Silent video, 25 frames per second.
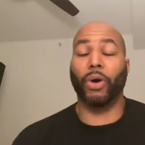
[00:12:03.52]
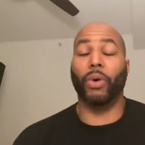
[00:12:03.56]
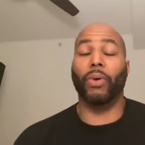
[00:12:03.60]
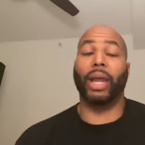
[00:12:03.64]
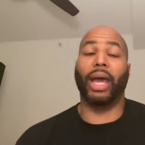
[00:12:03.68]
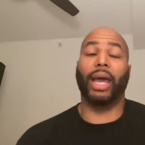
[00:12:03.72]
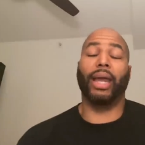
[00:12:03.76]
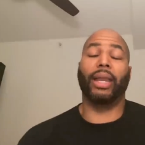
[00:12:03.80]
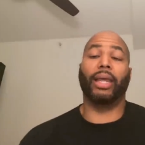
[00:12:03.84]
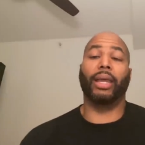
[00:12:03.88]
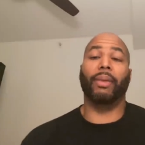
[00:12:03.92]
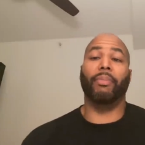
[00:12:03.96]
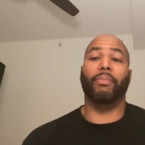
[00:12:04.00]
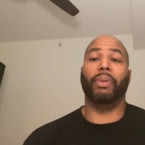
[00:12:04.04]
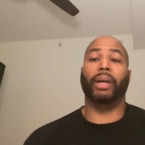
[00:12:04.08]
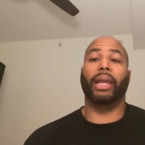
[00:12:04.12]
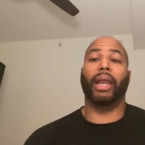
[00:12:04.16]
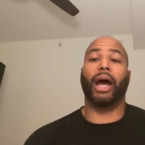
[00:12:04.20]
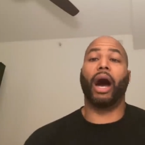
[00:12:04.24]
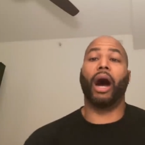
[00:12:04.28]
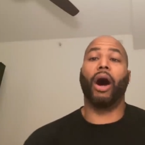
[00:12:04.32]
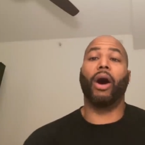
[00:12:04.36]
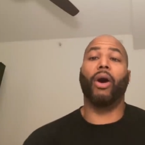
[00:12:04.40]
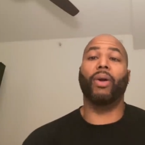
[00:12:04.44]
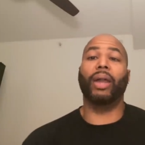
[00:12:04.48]
that,
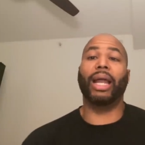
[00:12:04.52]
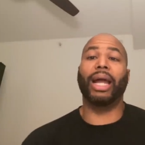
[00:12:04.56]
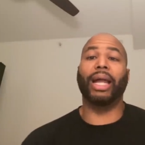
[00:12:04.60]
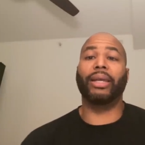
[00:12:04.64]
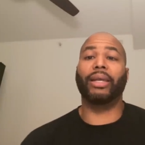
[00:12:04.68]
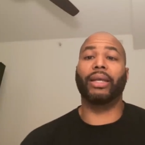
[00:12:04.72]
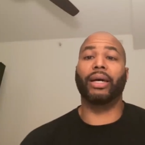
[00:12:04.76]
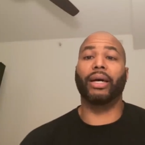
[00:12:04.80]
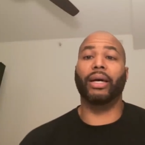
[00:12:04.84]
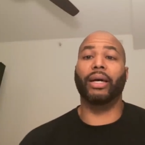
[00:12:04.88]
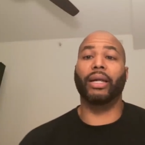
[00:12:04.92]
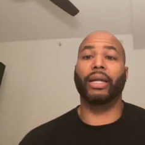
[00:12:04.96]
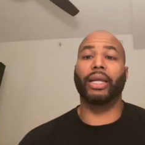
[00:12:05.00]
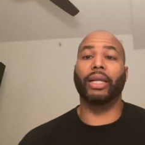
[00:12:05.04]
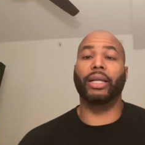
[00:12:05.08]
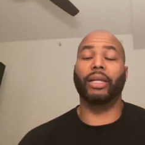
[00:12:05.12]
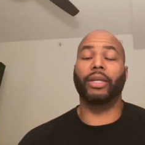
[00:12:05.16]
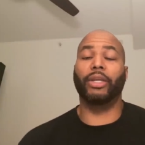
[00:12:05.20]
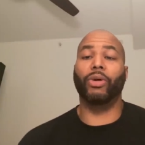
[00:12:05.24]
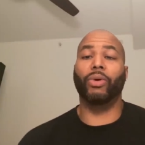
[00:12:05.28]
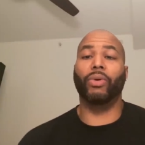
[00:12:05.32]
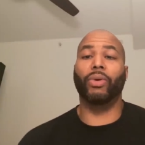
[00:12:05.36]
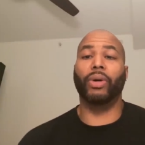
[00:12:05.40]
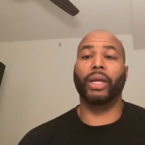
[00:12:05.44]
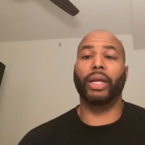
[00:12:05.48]
but all that done
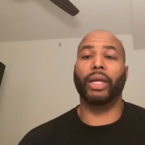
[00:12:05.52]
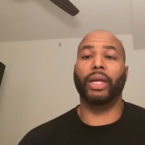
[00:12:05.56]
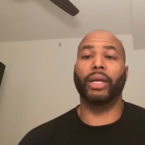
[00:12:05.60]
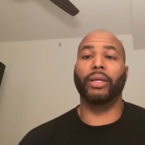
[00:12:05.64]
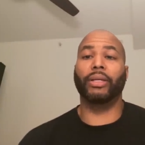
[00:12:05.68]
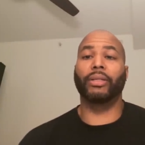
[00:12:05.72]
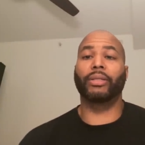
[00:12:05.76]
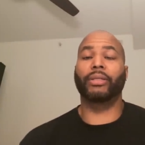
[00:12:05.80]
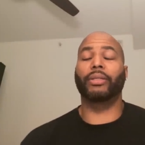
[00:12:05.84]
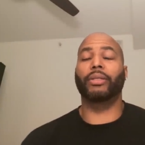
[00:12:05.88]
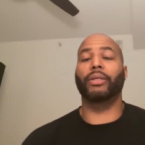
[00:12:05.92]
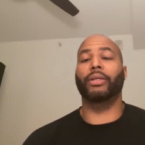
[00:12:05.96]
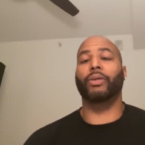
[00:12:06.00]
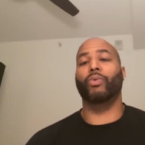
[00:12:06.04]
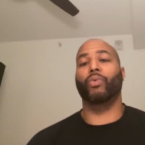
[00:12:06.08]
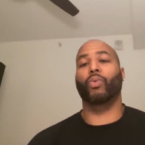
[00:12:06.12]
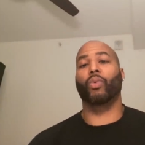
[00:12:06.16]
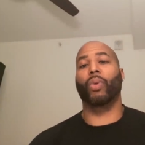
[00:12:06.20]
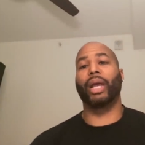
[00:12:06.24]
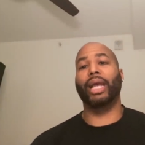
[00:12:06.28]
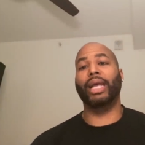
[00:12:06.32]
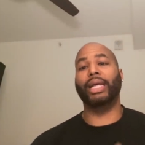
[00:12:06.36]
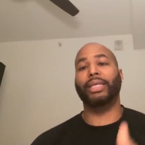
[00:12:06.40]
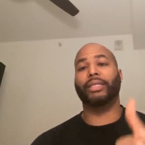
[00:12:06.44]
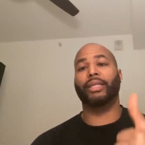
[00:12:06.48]
it doing is
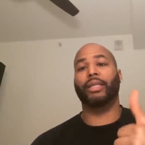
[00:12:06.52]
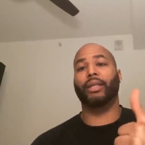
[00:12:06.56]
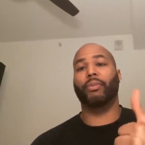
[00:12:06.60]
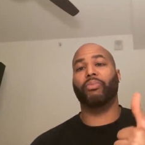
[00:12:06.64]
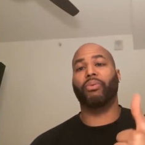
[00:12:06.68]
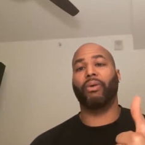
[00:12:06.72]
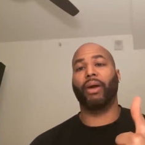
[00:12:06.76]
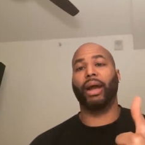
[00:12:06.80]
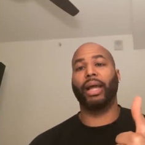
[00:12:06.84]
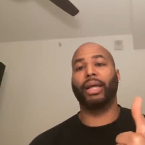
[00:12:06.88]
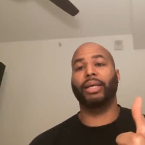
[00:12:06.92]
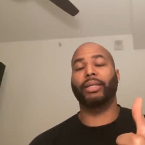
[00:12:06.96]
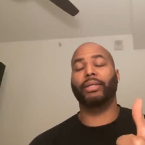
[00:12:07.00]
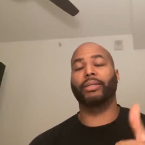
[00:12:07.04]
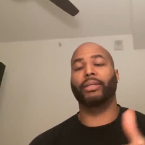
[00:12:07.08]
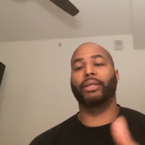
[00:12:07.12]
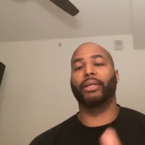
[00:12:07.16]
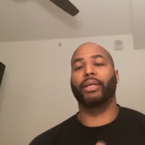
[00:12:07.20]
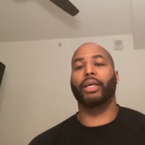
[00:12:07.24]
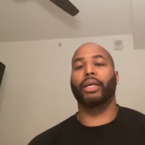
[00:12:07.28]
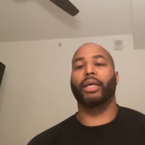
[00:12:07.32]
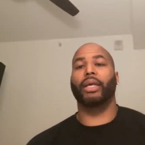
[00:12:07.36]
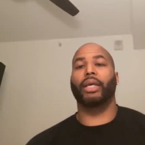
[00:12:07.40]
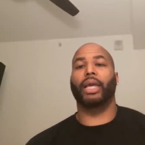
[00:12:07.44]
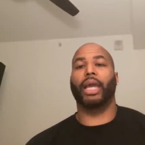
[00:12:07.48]
raising the price
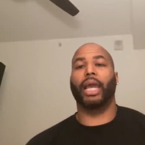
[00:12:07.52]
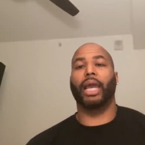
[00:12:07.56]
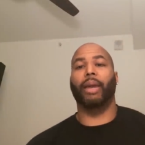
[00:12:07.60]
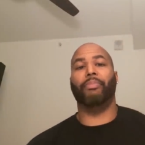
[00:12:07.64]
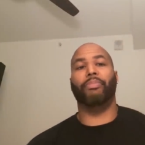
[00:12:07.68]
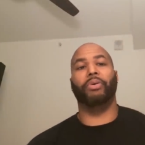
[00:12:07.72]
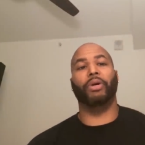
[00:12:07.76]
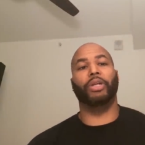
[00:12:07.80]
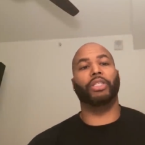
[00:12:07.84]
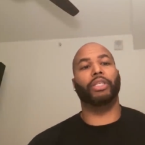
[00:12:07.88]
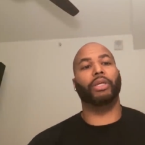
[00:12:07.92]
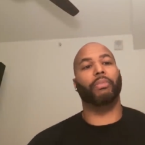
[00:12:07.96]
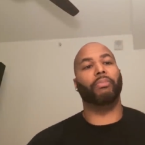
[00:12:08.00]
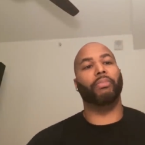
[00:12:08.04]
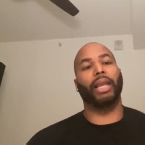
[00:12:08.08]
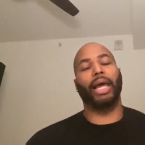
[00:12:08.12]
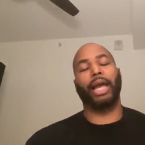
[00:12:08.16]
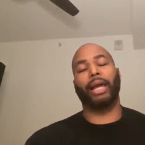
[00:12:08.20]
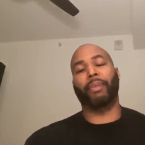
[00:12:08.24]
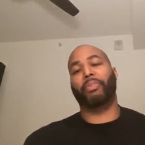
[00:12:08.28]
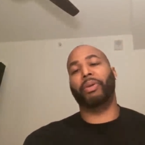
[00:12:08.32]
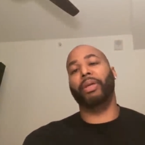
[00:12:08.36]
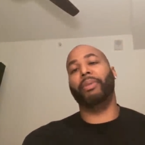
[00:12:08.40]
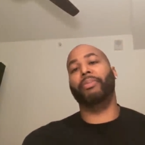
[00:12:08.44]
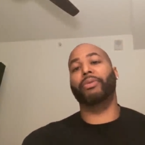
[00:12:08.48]
and pushing
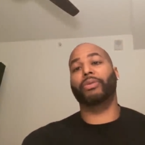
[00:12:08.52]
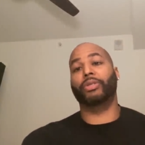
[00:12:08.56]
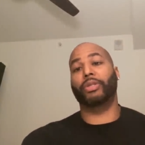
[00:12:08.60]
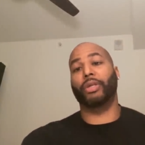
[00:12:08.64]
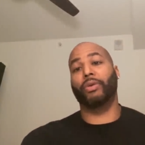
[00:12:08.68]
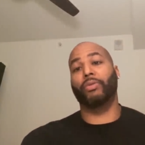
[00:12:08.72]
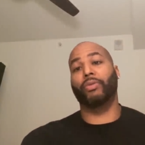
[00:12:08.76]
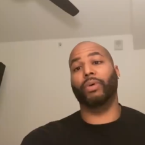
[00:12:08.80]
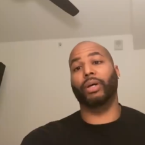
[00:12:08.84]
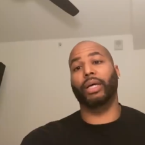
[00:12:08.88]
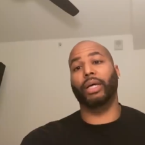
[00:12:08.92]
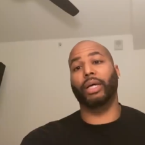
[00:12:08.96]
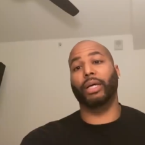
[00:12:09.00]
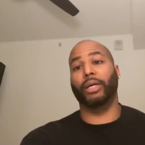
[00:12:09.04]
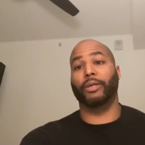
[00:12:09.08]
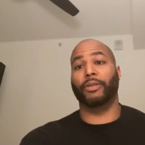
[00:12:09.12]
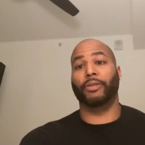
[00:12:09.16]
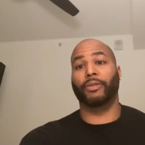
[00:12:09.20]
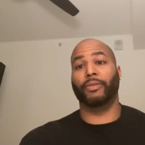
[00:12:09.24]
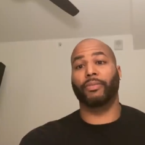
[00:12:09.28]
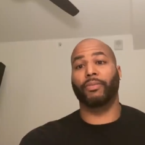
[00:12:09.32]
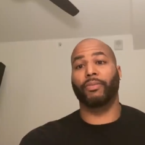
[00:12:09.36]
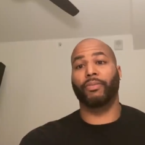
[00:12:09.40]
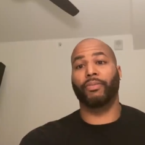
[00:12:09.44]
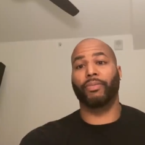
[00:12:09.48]
black people somewhere
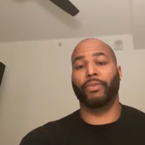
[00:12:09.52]
else.